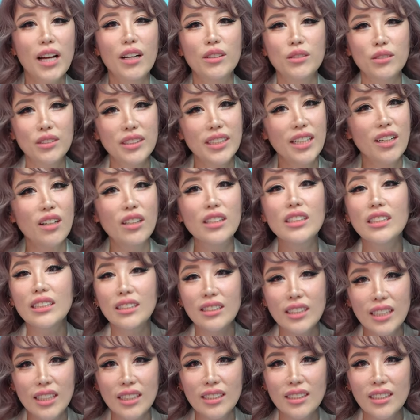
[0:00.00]
out to say all these
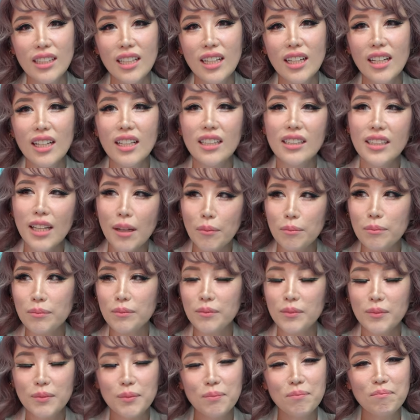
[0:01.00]
things. Yep.
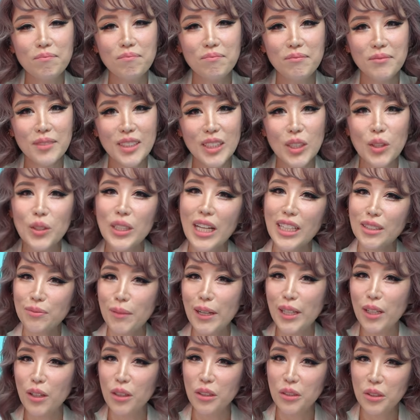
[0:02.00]
So that's my
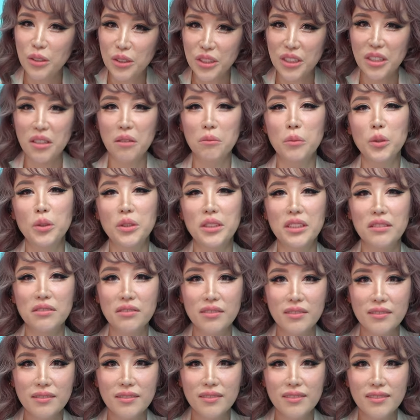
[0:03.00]
conclusion on motive.
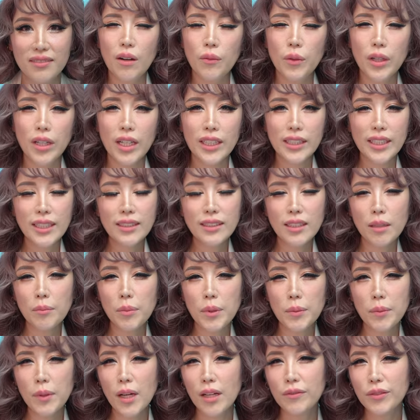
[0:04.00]
Well, I think some
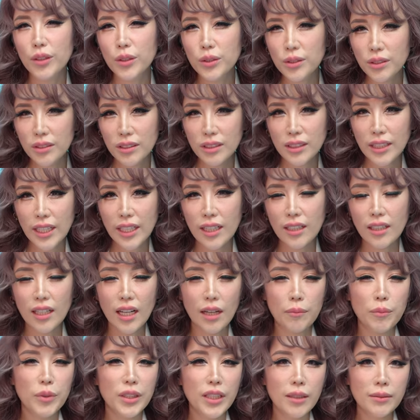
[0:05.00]
people have also said
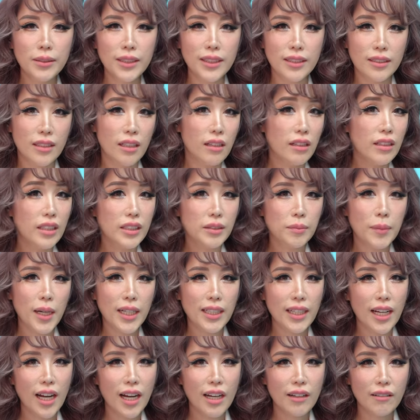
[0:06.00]
like Pritam Singh is clearly a smart
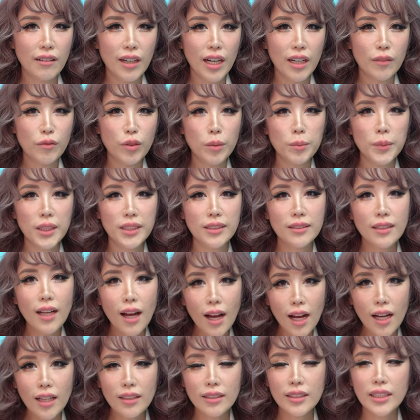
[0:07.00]
guy, right? From the
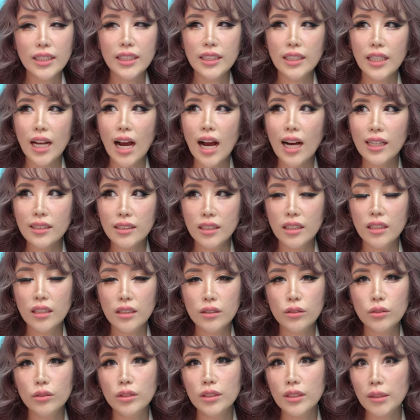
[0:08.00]
start, he asked her
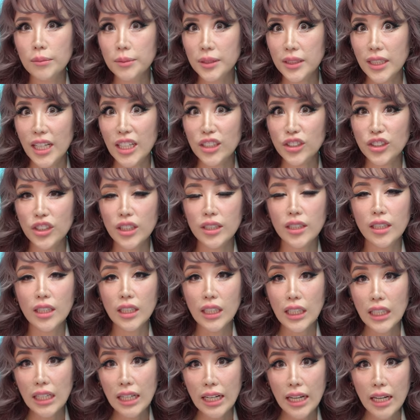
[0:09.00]
to substantiate her
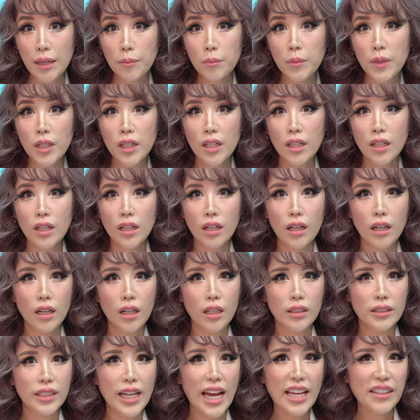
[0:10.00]
claim,
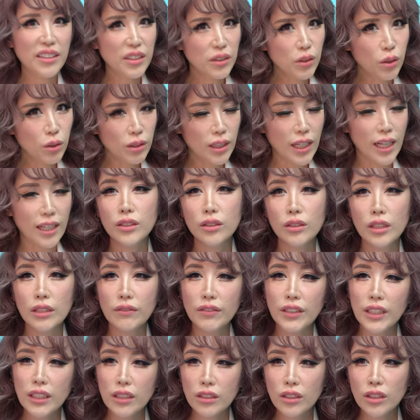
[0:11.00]
uh, the anecdote lah. So if
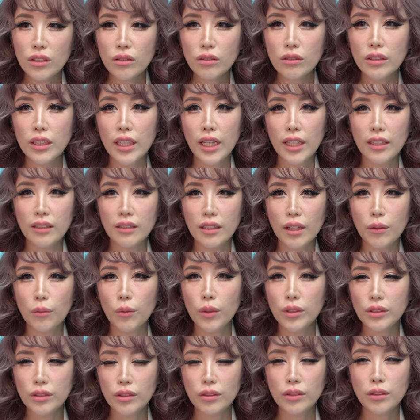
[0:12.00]
he knew that there
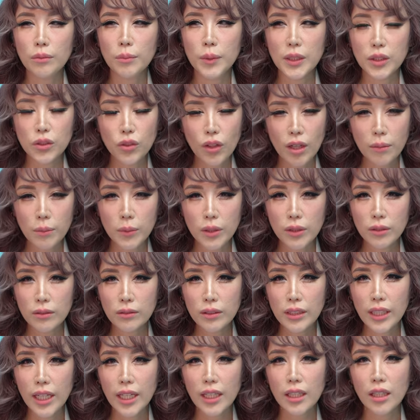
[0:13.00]
was going to be trouble,
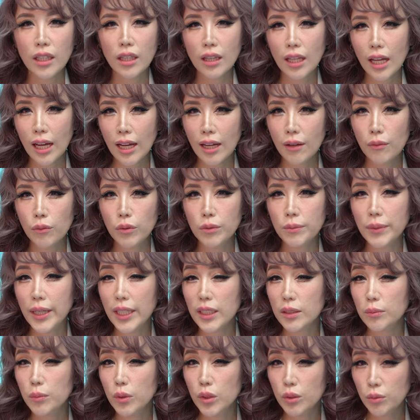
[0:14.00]
that her lie would be
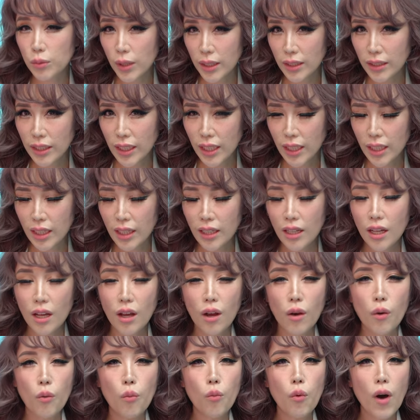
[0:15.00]
exposed one day,
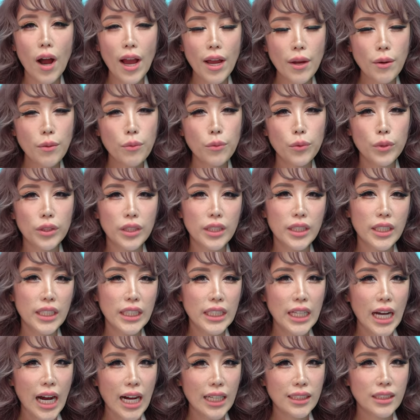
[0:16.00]
why would
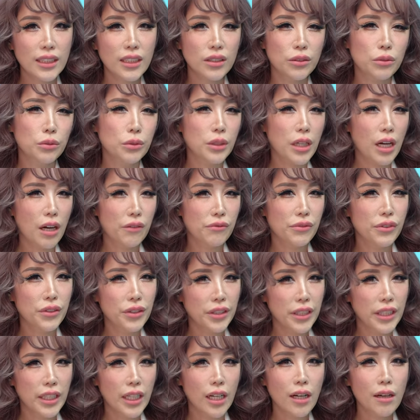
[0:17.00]
he ask her to cover
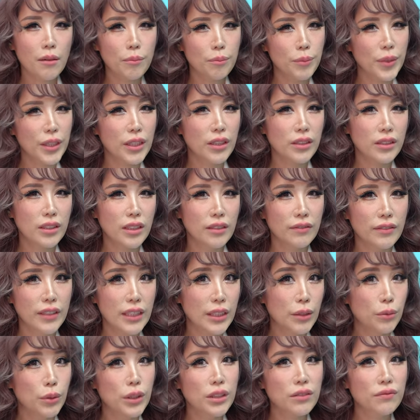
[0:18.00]
it up? Because if
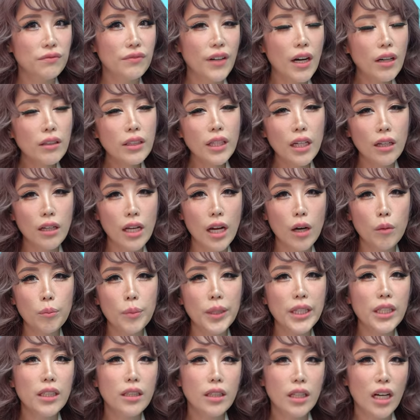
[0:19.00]
he was found out
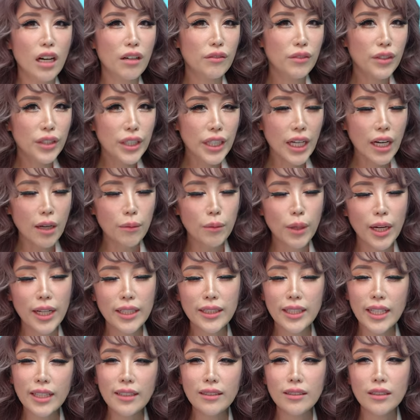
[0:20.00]
helping her cover it up, right,
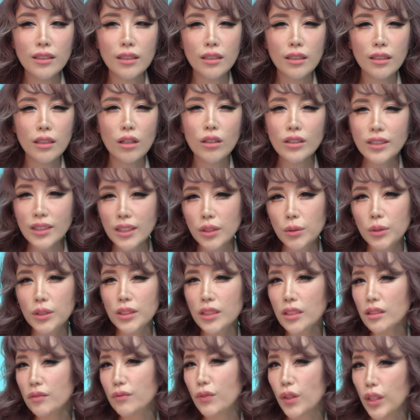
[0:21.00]
then the
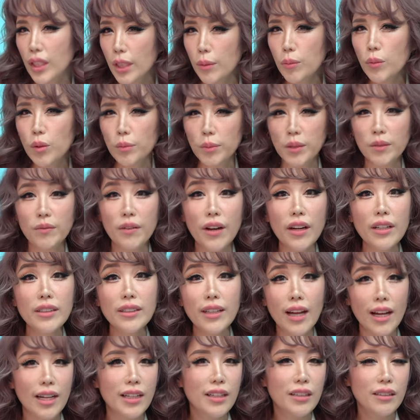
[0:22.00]
consequences for him would be very
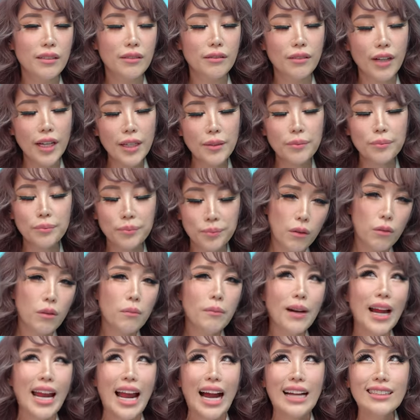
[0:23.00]
dire, right? Well,
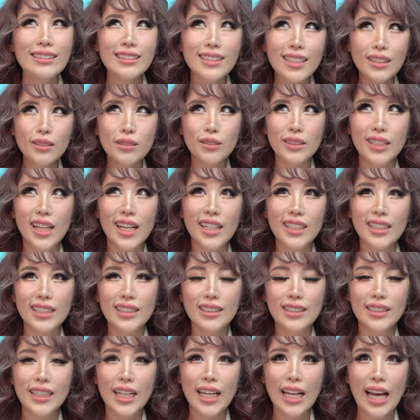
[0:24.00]
my answer to that is
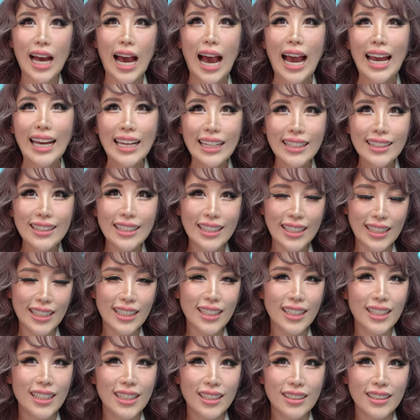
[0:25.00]
that I think